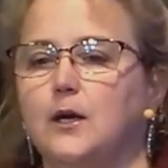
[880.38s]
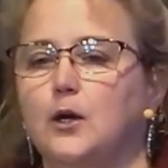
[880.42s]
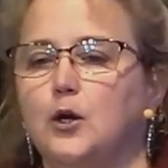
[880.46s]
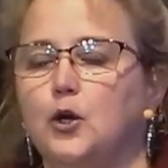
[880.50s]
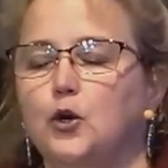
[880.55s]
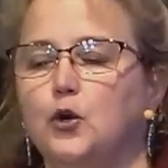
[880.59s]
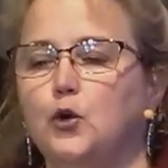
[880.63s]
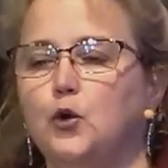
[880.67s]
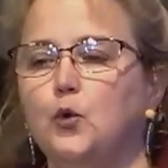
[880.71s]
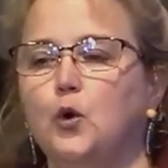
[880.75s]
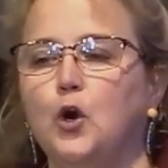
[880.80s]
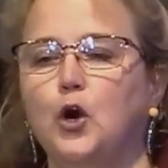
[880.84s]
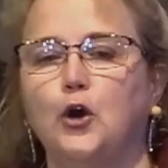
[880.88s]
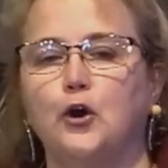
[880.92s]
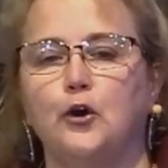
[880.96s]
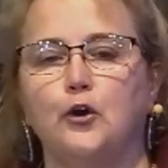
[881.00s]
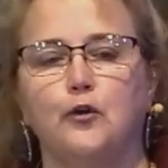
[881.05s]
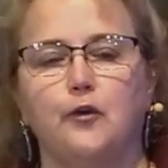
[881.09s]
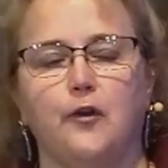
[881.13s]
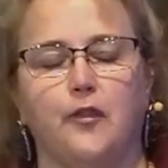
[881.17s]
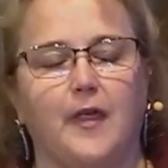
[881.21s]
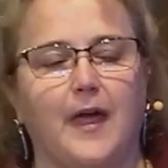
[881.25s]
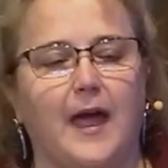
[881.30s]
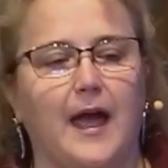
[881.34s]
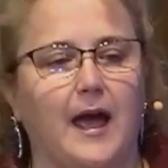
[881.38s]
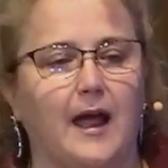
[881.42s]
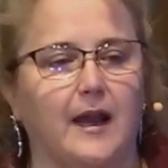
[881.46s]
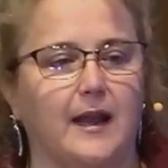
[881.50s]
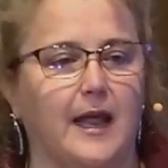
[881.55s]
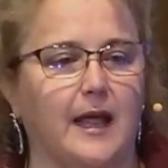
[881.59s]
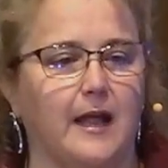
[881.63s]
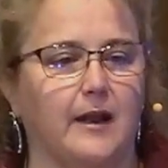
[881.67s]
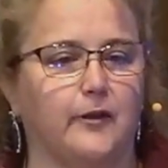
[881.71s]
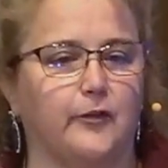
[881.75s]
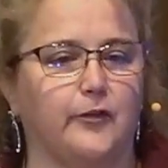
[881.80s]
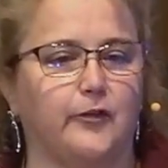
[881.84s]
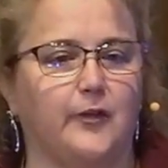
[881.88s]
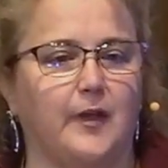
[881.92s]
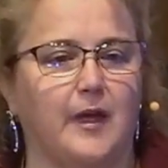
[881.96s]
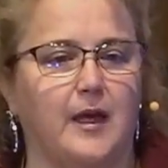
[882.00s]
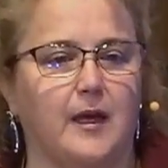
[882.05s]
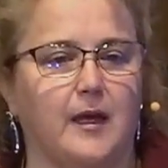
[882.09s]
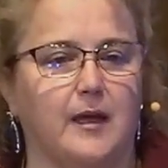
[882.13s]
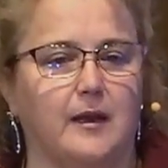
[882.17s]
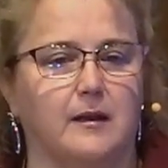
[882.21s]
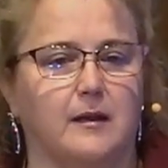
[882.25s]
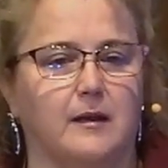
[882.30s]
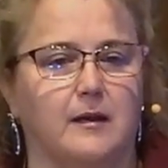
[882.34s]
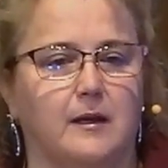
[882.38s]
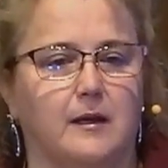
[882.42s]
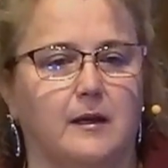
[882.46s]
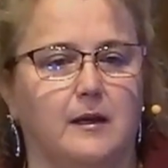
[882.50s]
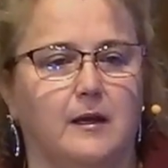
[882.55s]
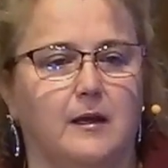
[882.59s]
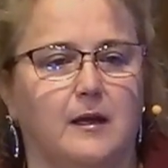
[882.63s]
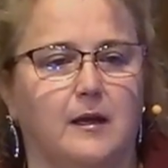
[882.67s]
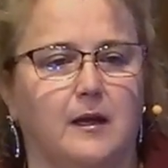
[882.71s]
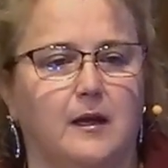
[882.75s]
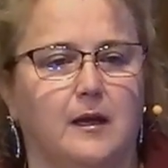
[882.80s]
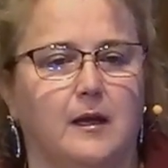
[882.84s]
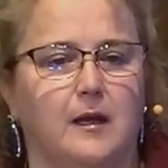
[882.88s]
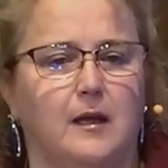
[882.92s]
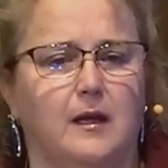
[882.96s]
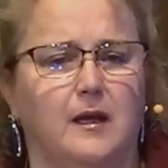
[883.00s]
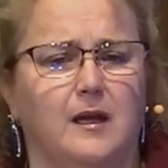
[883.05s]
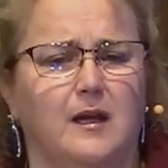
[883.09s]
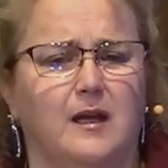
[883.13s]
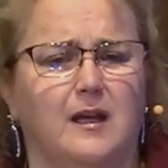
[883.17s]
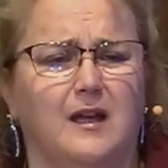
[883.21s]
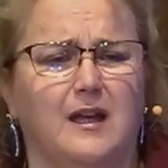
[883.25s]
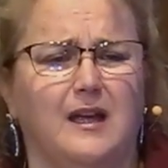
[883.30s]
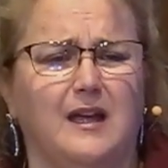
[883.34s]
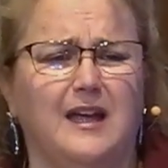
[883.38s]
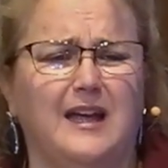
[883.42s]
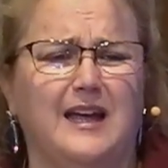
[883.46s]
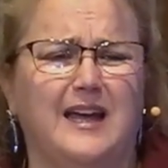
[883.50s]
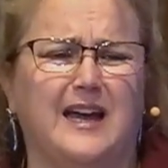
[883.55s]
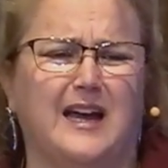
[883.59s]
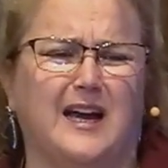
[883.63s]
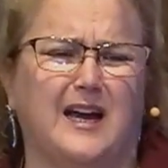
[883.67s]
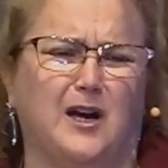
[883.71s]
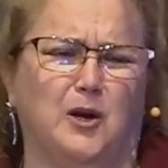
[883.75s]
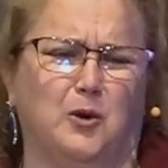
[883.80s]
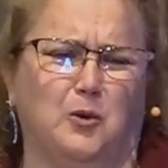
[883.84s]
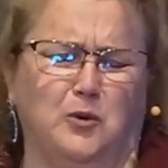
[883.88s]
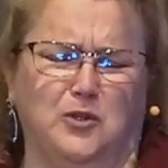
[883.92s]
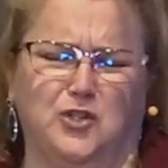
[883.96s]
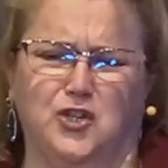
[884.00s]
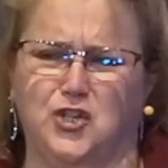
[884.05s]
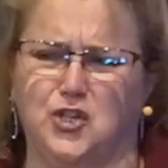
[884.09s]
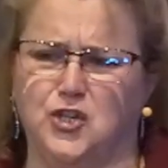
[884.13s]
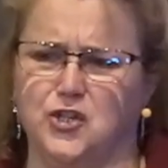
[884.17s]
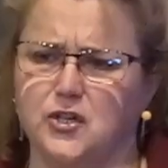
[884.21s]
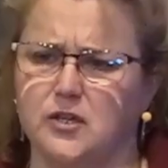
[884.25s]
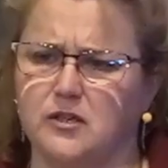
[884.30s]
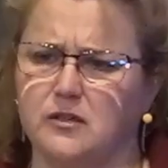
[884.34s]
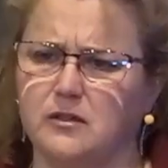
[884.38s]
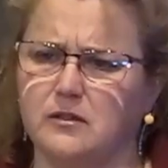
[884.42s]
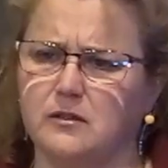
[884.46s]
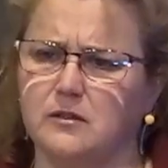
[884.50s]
Who heard that and said, ouch?